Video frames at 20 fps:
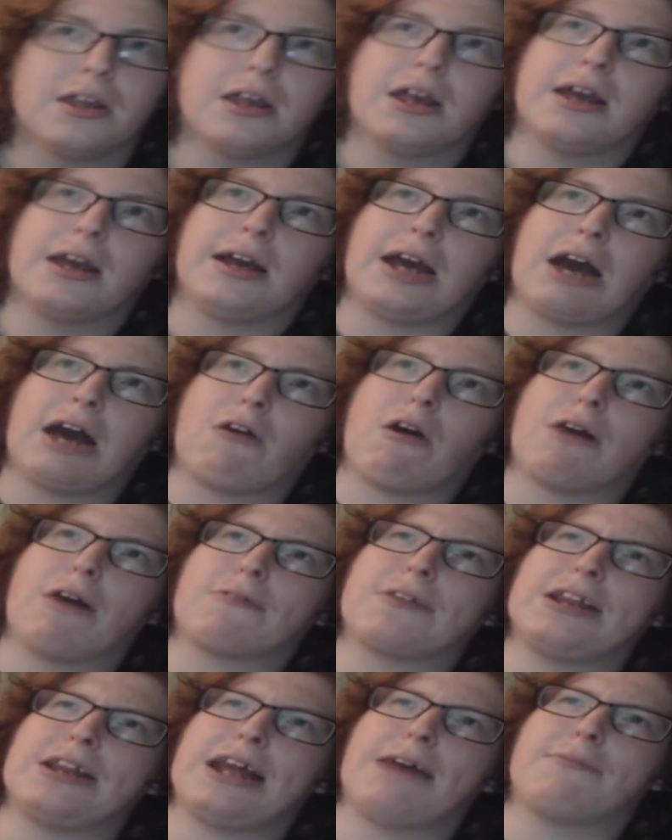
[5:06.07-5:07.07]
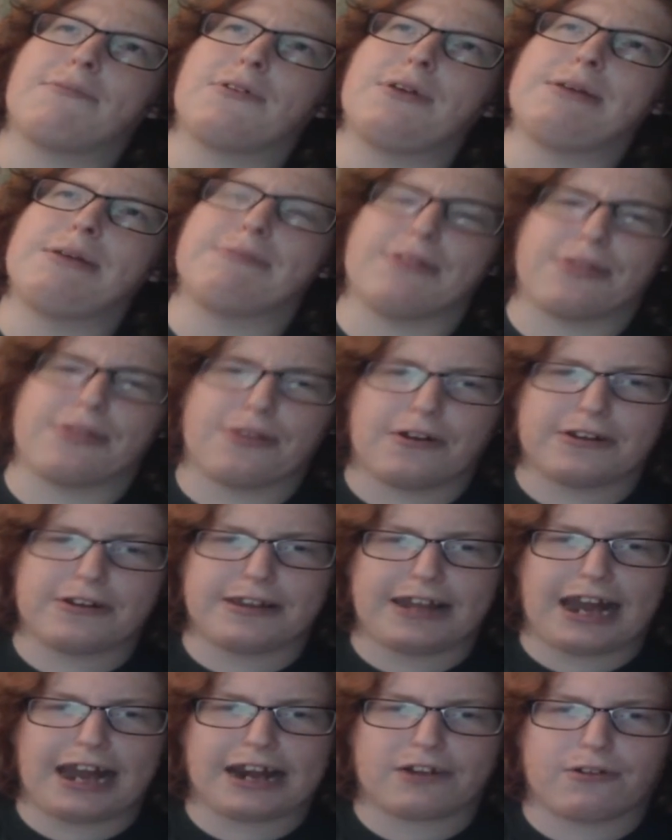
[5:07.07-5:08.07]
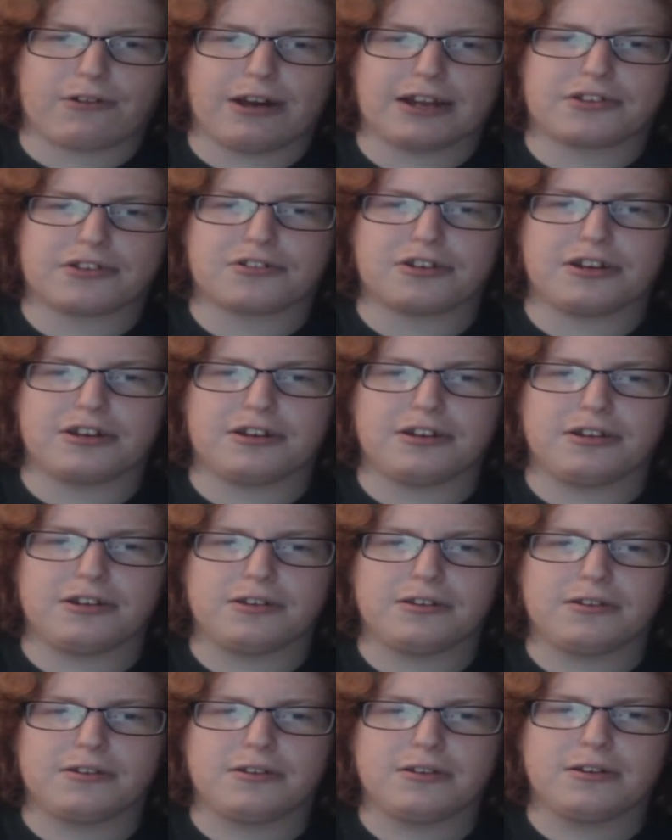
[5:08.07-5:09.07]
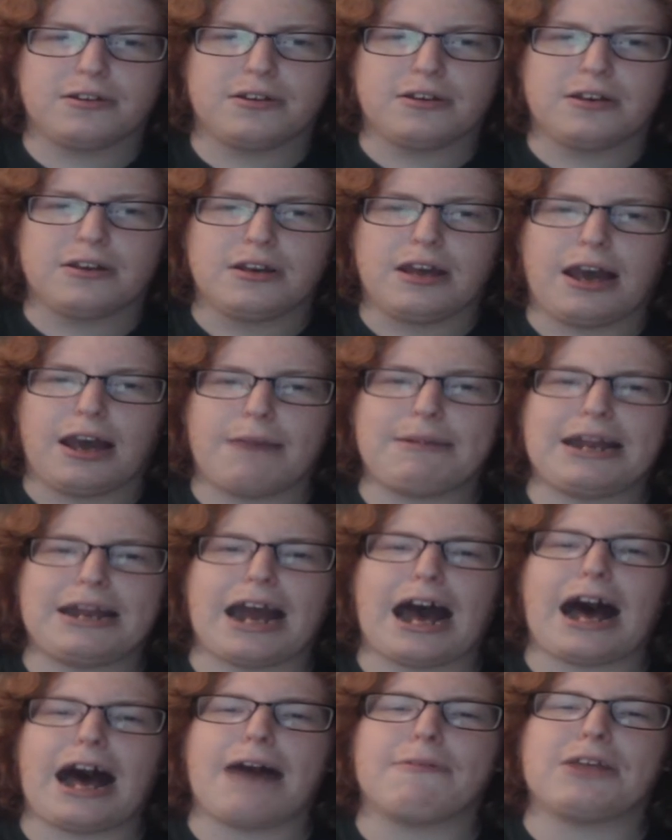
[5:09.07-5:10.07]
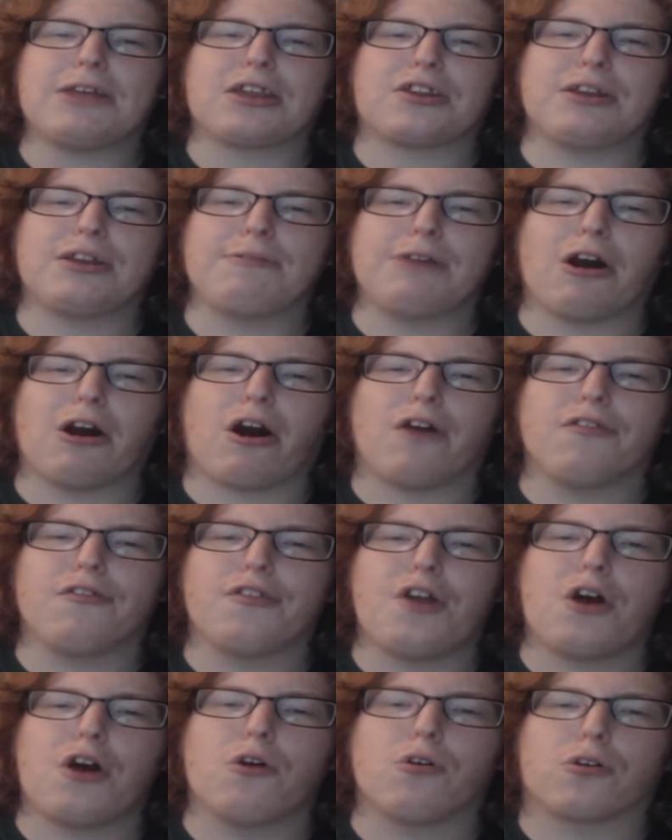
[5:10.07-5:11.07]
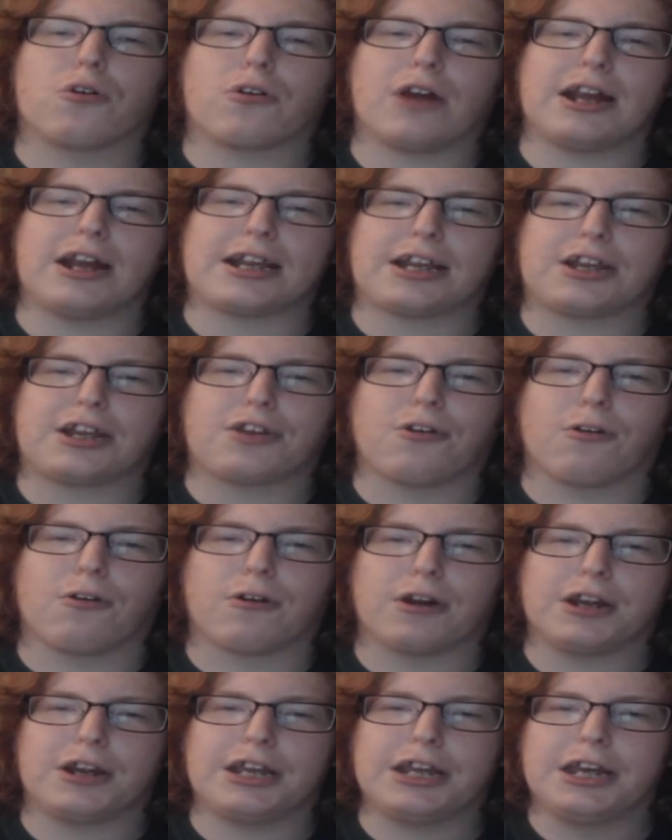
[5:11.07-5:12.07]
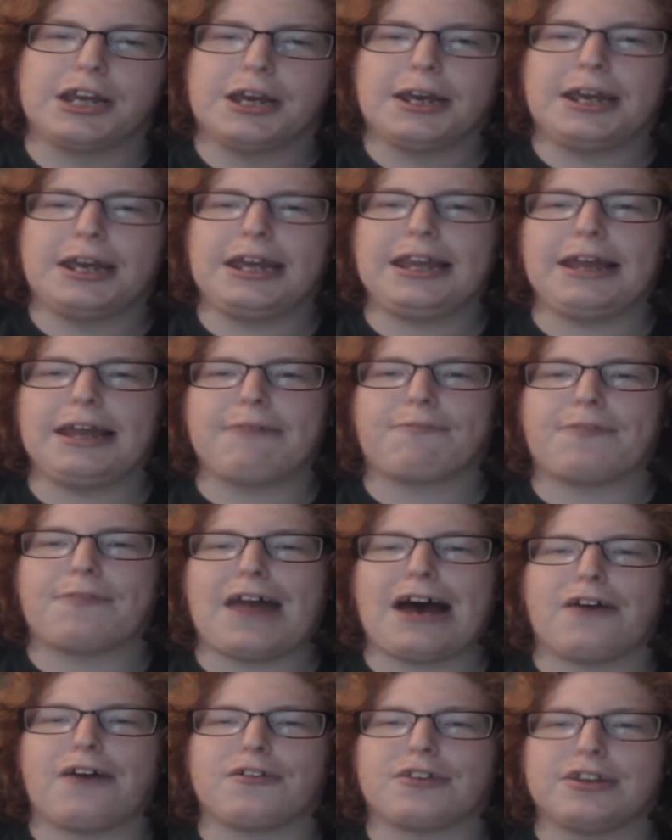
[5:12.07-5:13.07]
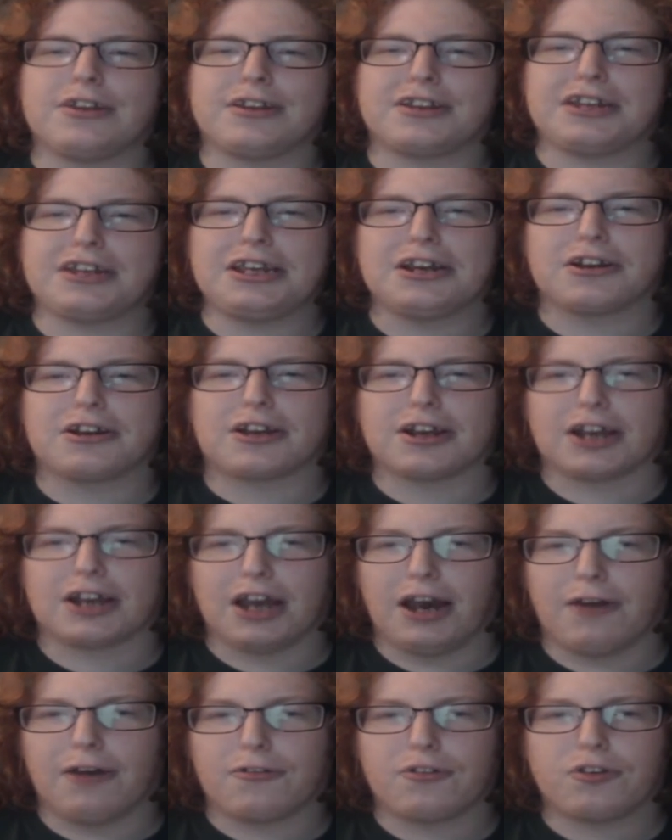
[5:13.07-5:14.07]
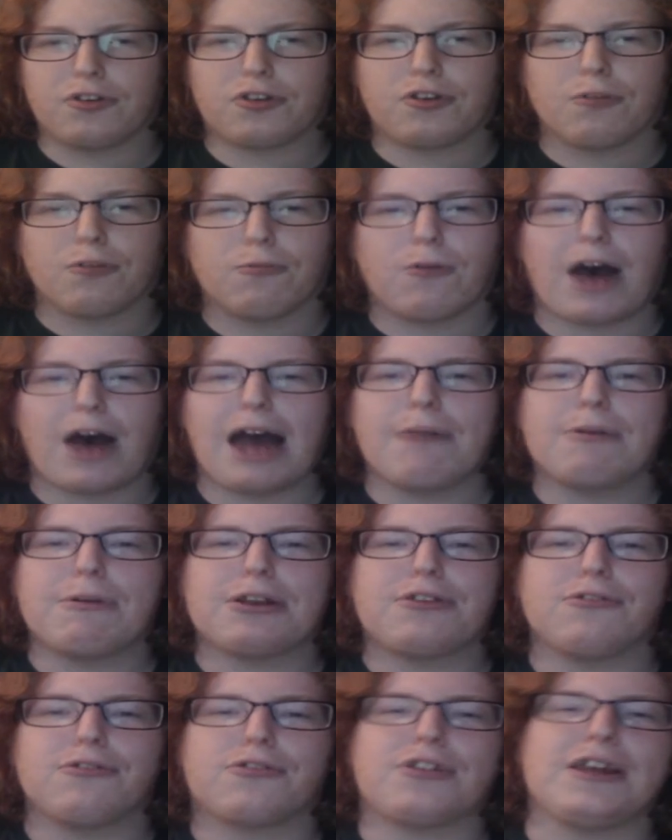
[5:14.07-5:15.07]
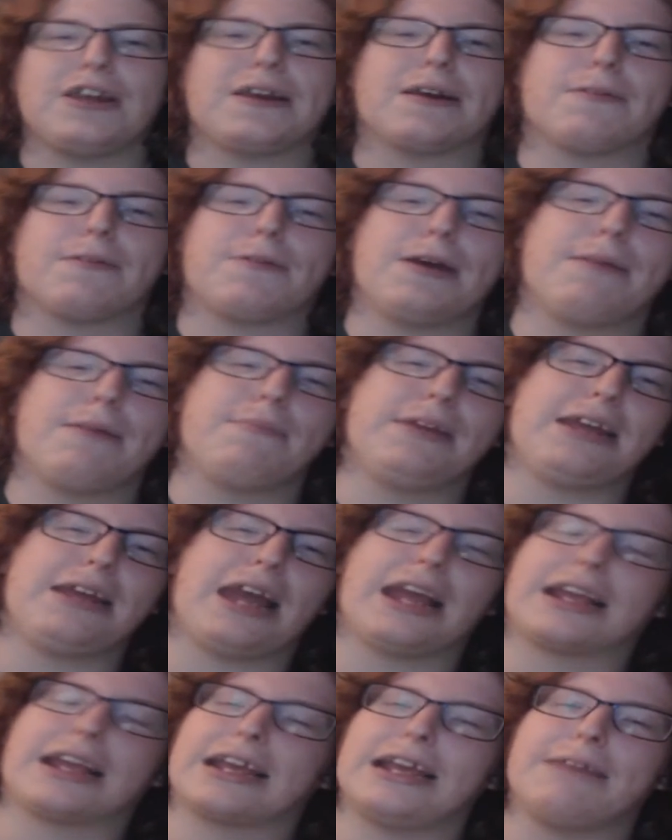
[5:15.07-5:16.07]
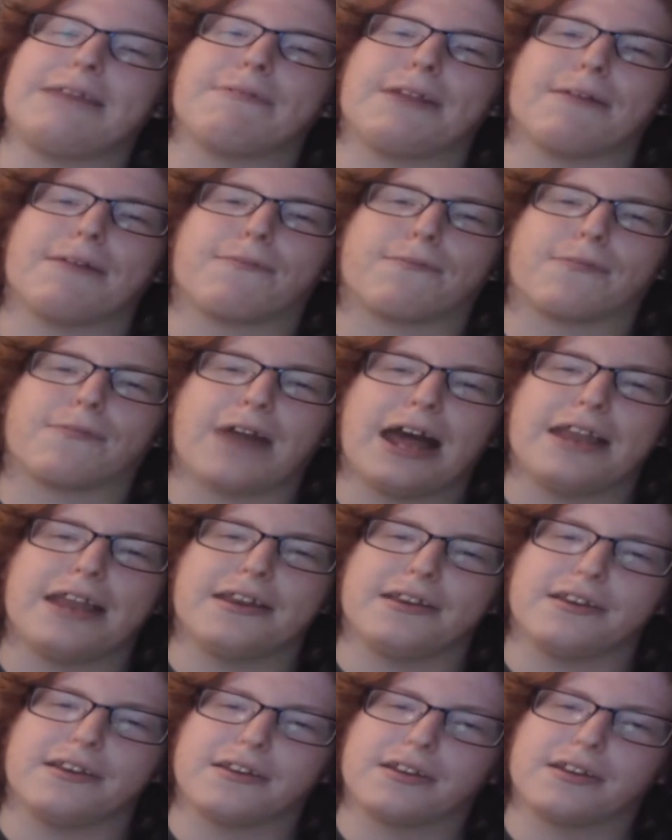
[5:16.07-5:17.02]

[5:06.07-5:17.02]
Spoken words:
How often have you even thought of that question? I mean, obviously we all know Christ's story. He lived thousands of years ago, so why would you think of him as even a friend?